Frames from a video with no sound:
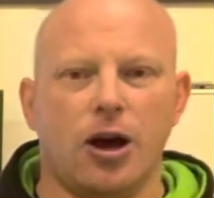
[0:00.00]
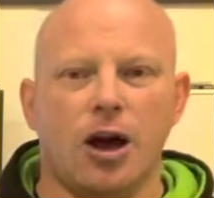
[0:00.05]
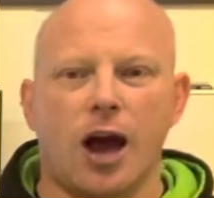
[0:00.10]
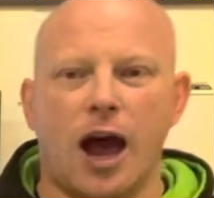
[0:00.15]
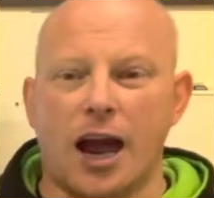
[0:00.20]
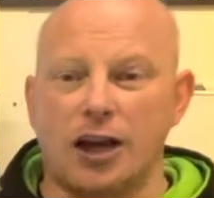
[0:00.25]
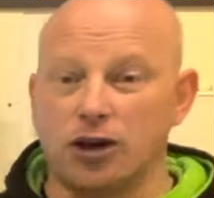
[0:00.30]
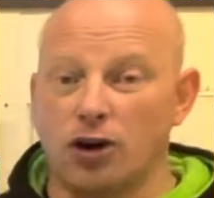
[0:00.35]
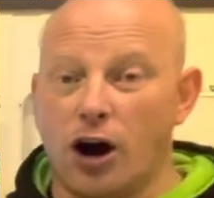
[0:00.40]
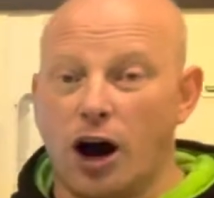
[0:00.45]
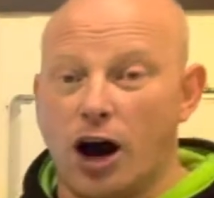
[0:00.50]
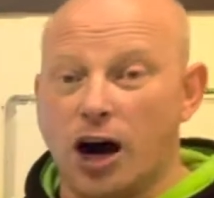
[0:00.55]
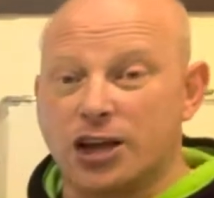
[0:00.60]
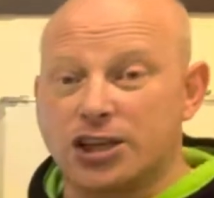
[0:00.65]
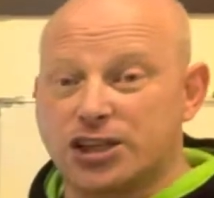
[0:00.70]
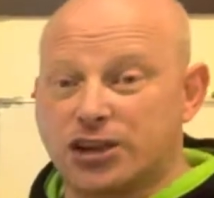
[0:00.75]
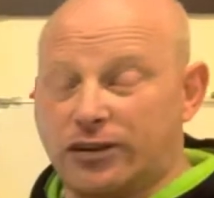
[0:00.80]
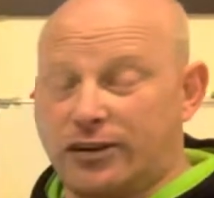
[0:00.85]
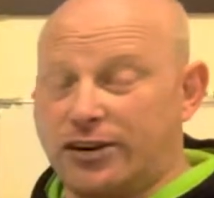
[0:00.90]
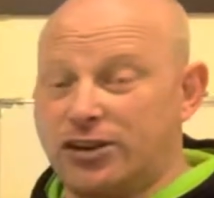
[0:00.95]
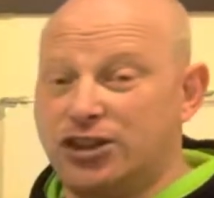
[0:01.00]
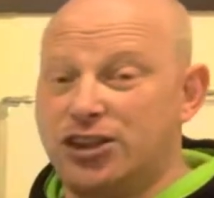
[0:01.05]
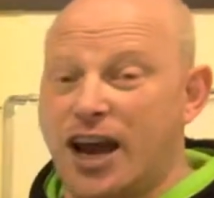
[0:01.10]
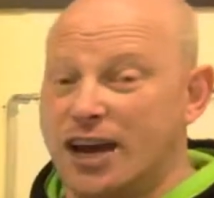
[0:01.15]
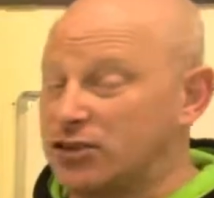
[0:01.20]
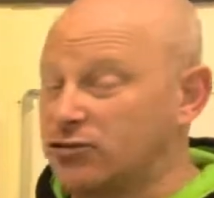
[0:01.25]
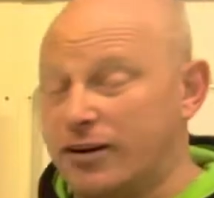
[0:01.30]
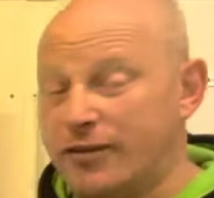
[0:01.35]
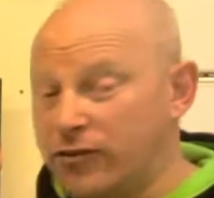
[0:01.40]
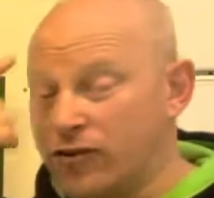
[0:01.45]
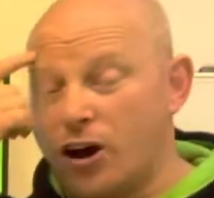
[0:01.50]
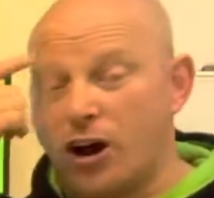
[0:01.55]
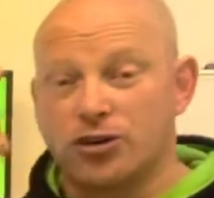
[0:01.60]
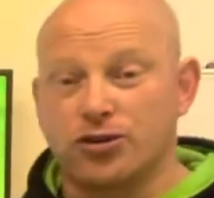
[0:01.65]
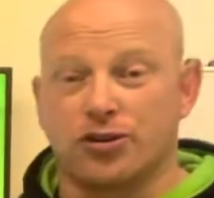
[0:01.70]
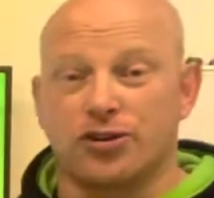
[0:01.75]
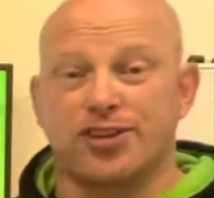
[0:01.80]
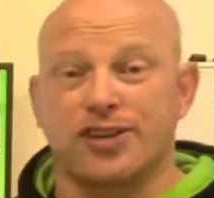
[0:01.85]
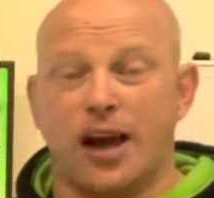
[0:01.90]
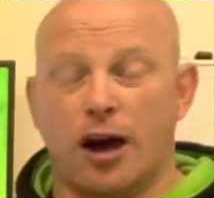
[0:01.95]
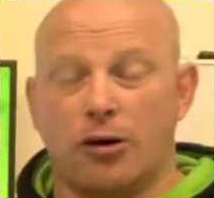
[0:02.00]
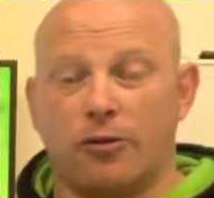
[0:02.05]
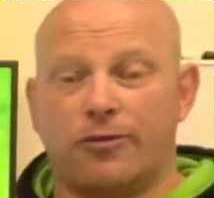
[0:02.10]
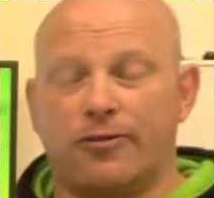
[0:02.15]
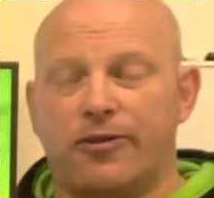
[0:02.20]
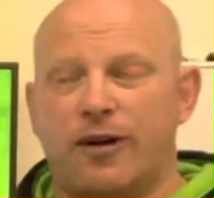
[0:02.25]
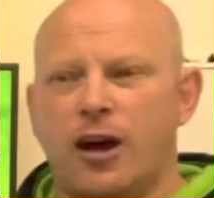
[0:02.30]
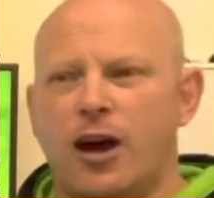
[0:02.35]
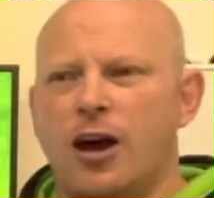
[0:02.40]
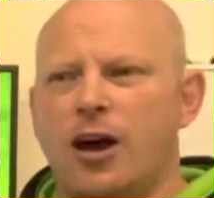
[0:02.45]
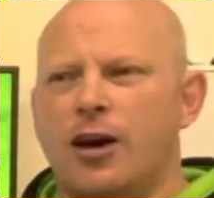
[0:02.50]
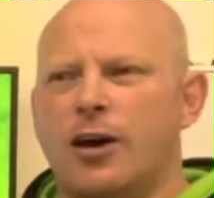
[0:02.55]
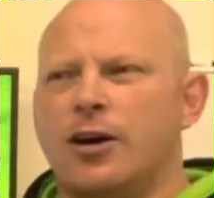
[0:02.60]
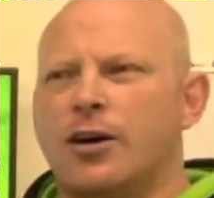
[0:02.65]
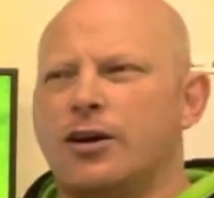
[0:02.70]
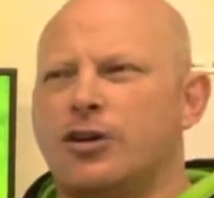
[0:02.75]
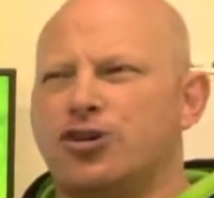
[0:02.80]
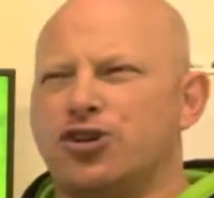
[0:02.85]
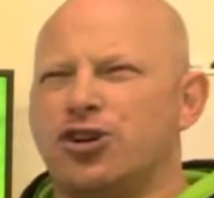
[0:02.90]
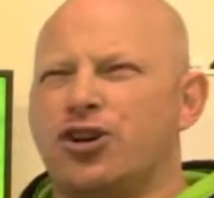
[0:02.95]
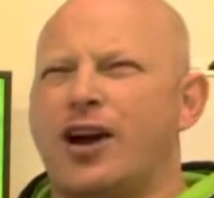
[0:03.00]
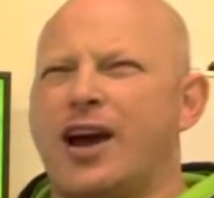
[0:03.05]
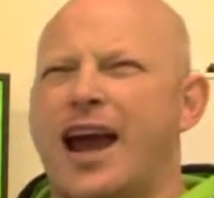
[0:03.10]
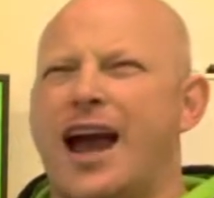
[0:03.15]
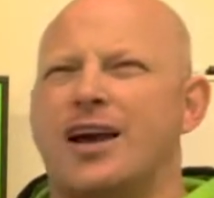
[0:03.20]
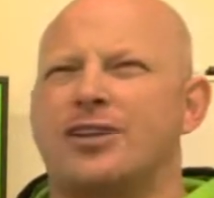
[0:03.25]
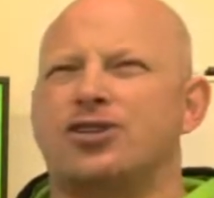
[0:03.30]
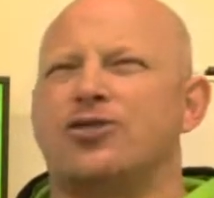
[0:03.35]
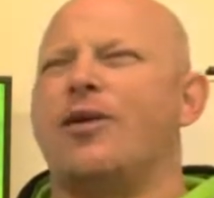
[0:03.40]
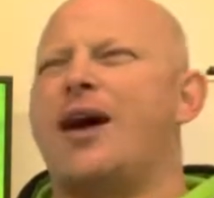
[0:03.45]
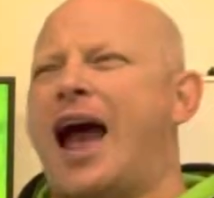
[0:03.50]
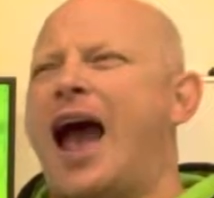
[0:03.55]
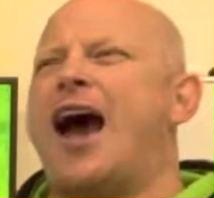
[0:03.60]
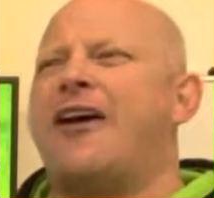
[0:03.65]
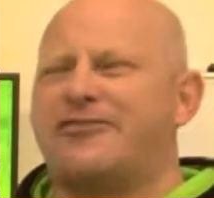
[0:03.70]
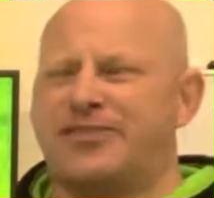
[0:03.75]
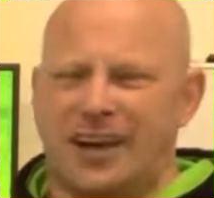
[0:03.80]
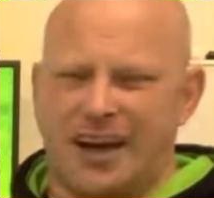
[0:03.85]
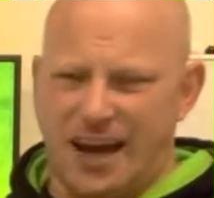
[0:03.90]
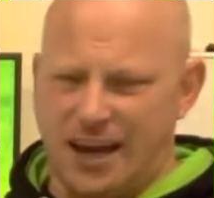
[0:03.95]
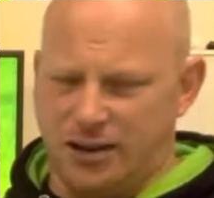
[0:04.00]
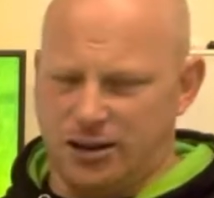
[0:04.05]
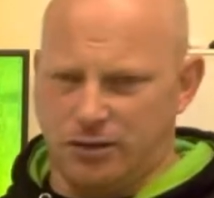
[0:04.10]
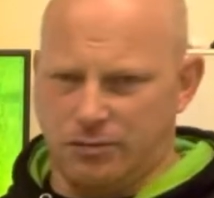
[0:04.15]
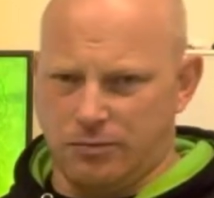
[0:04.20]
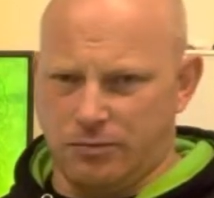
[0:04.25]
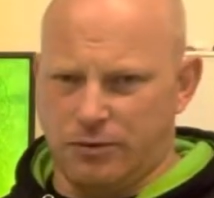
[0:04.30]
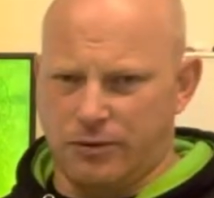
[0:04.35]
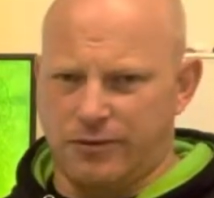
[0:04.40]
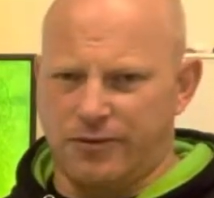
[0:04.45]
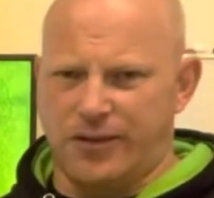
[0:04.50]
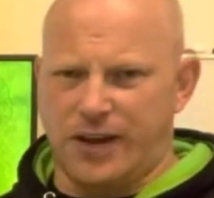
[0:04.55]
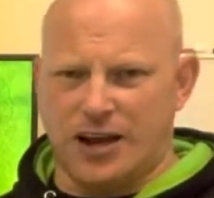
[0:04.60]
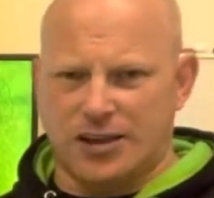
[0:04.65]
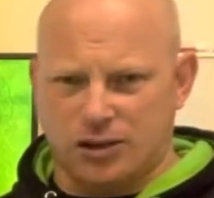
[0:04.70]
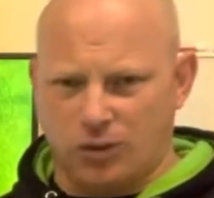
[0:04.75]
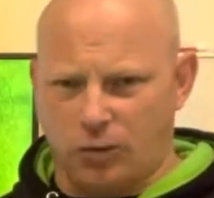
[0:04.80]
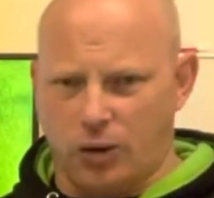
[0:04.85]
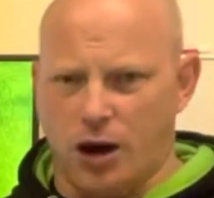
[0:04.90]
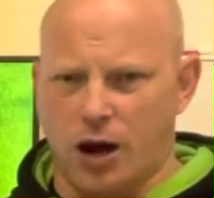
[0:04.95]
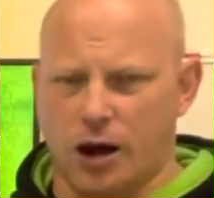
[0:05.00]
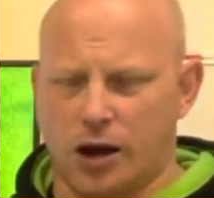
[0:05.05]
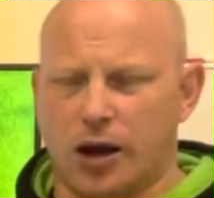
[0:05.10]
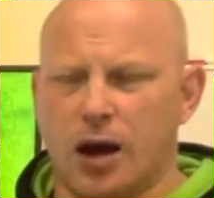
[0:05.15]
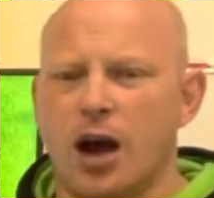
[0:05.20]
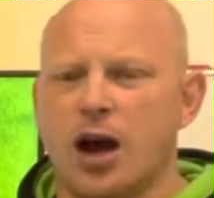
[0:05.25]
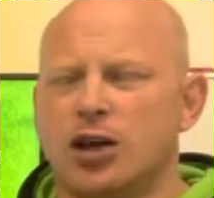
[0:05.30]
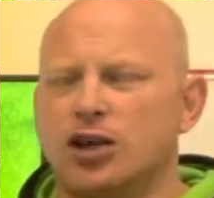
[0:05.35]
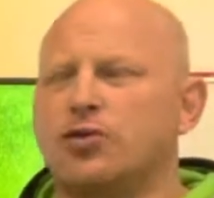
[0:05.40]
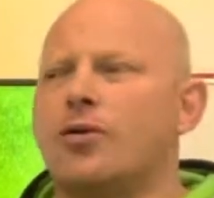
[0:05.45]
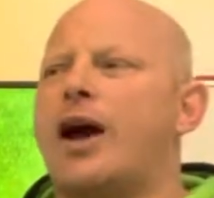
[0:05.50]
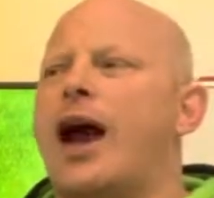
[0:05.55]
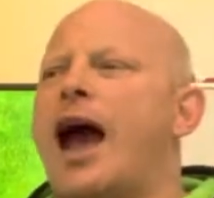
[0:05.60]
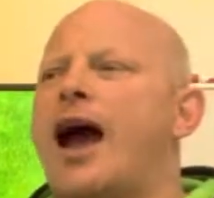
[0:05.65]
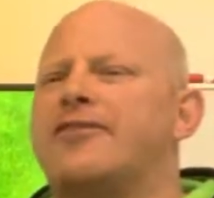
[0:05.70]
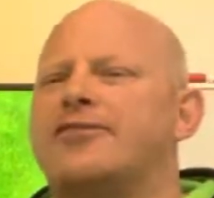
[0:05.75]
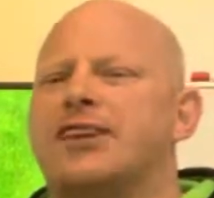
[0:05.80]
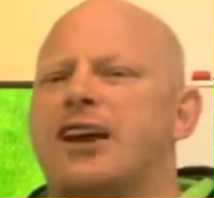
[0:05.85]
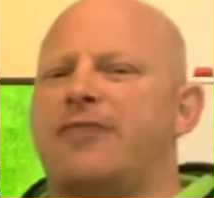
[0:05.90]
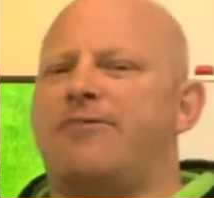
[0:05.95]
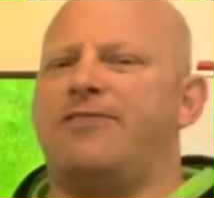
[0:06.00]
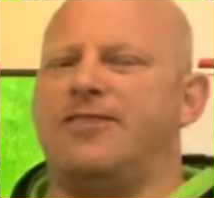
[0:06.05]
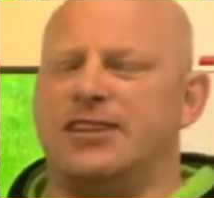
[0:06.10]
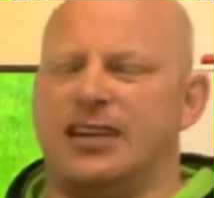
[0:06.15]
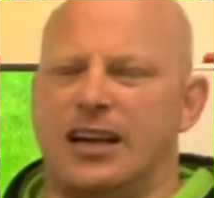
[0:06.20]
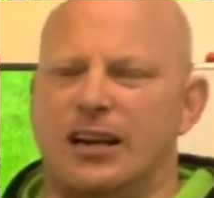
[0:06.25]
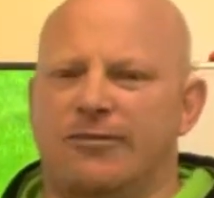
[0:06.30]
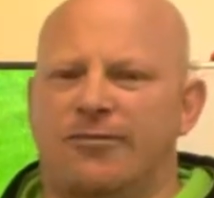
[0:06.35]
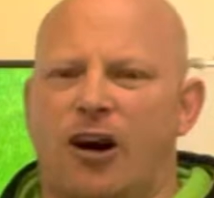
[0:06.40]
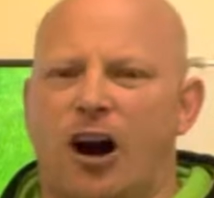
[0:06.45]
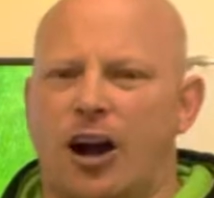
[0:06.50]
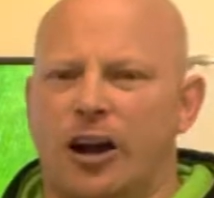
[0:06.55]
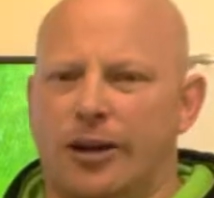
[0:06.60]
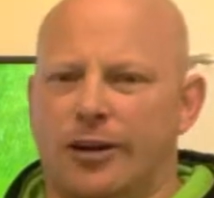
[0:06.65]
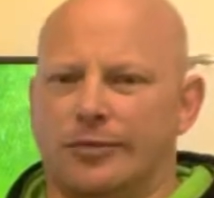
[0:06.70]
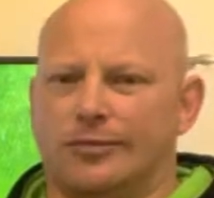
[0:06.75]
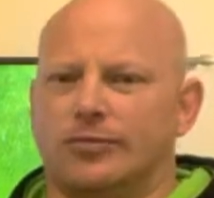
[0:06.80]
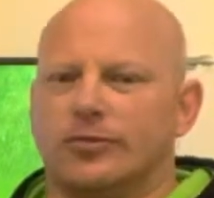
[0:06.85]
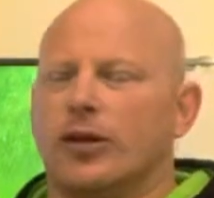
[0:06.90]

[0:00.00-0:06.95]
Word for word: And your answer is yes. Or even you ask yourself, should I, do I have to hit them for that to work? Do I have to get physically violent